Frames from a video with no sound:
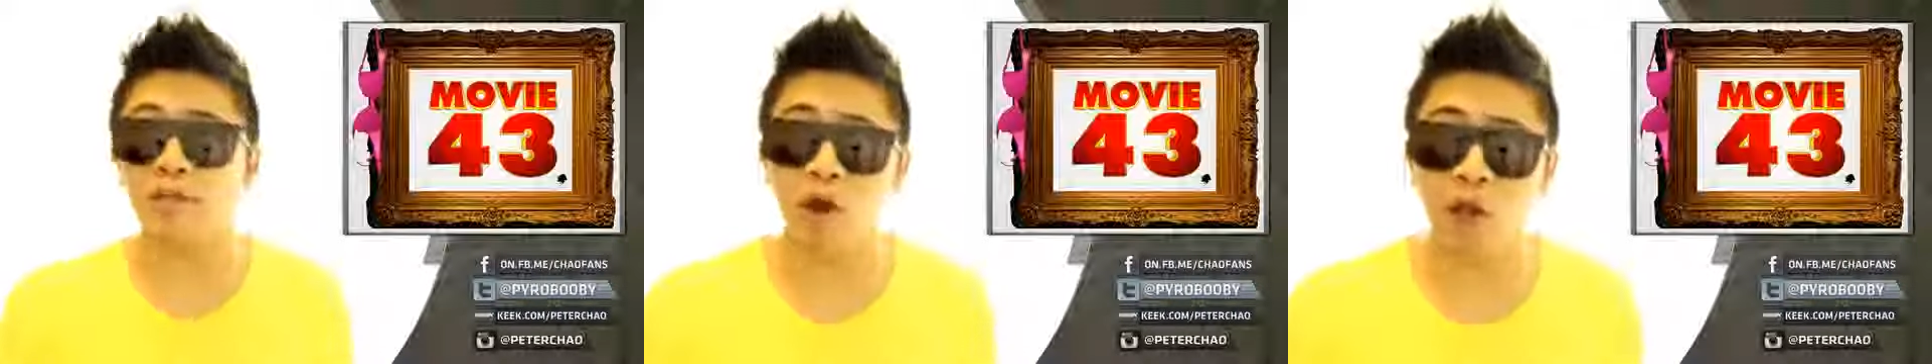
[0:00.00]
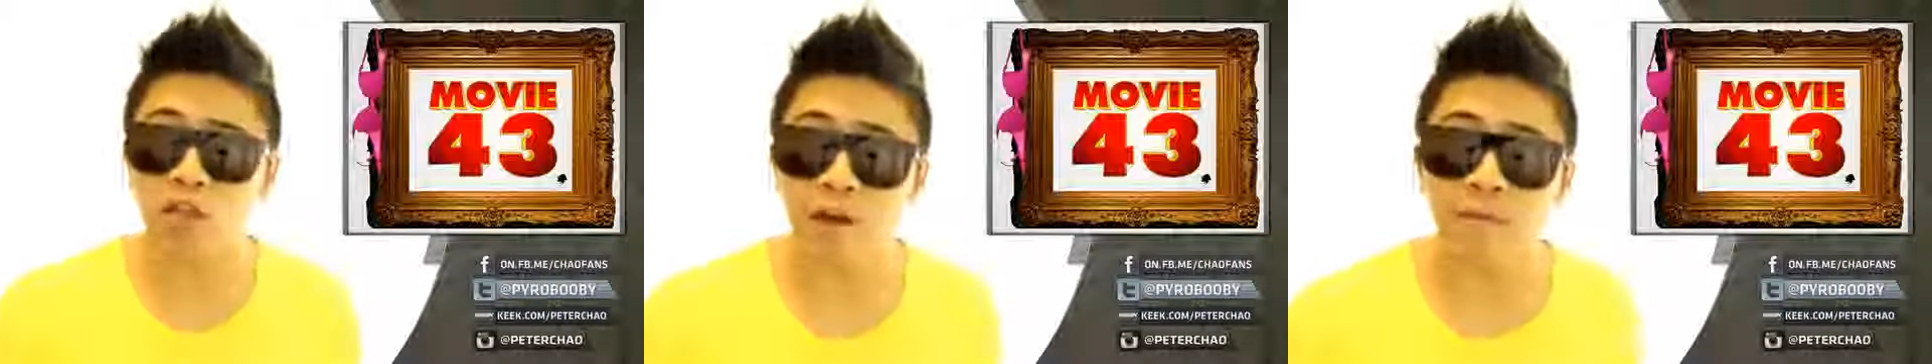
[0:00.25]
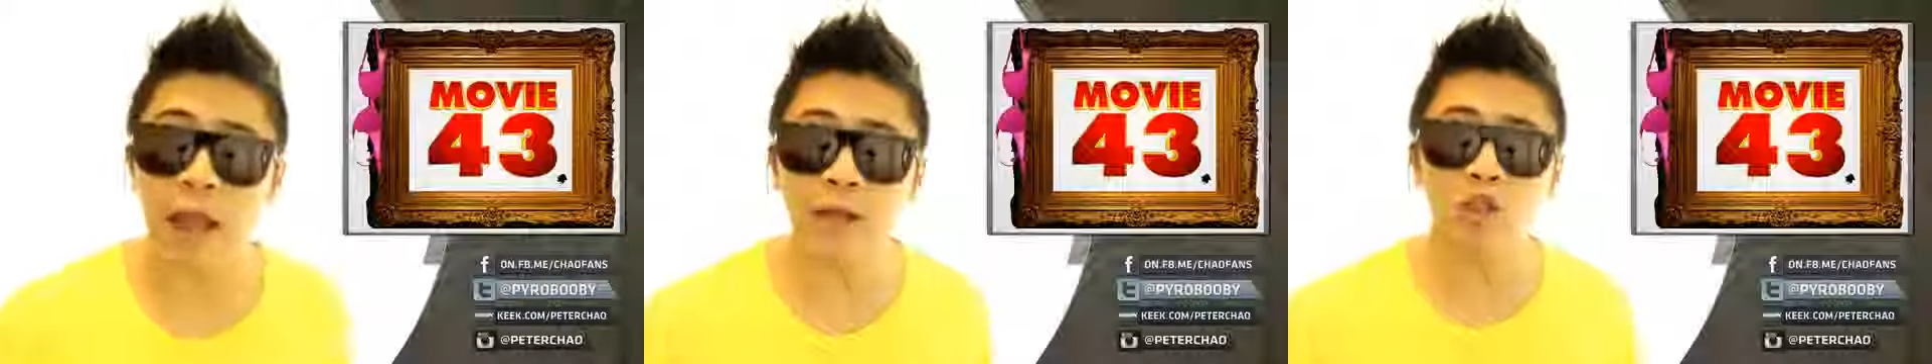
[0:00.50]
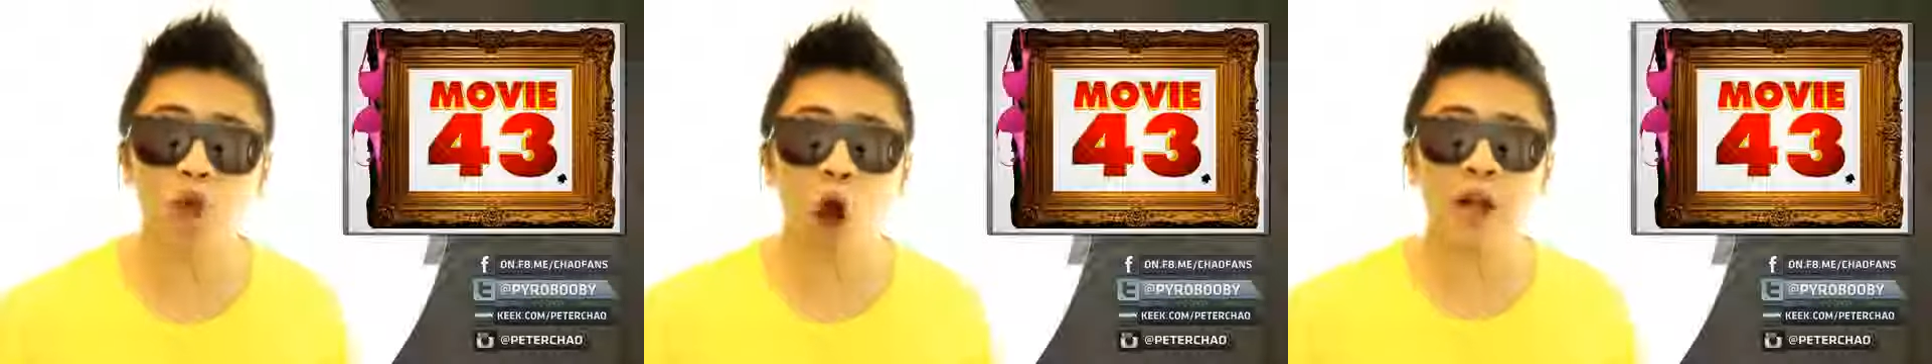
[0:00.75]
see for yourself
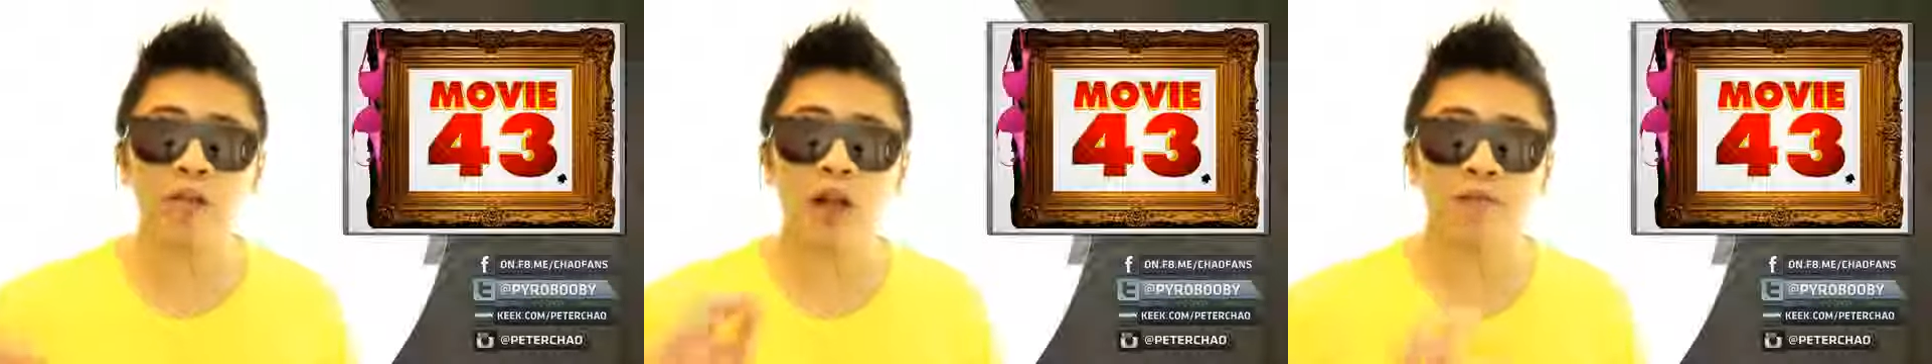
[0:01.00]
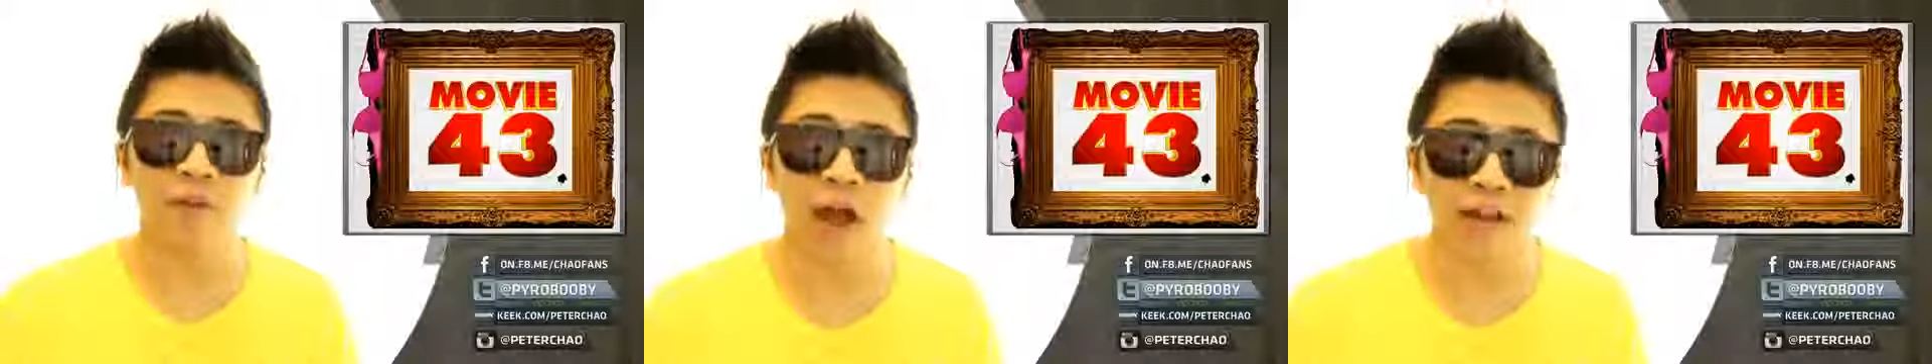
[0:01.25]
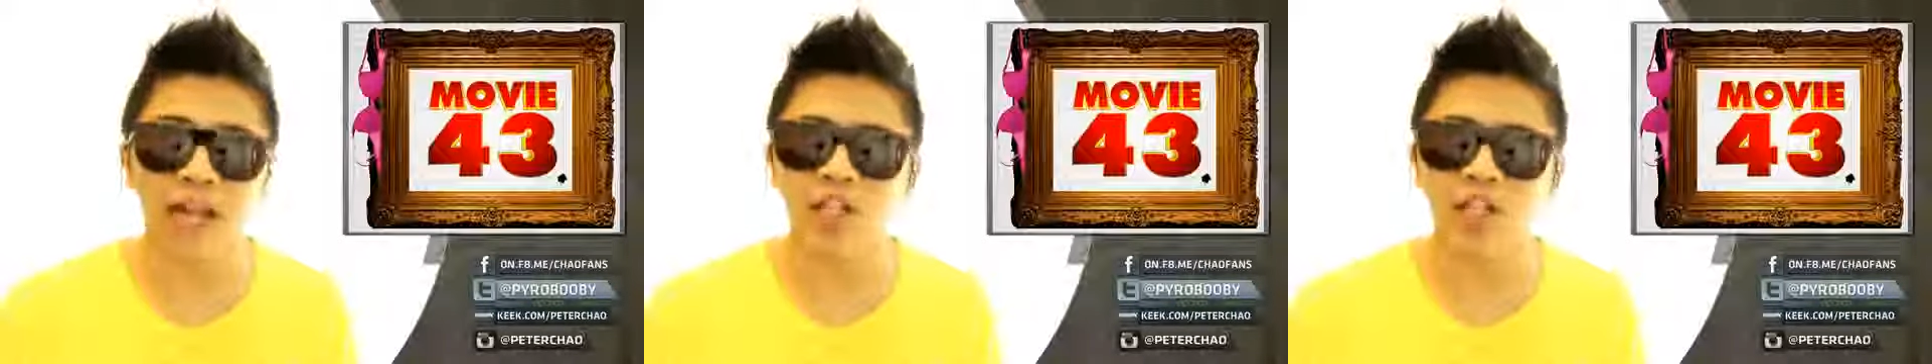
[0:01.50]
and join the fun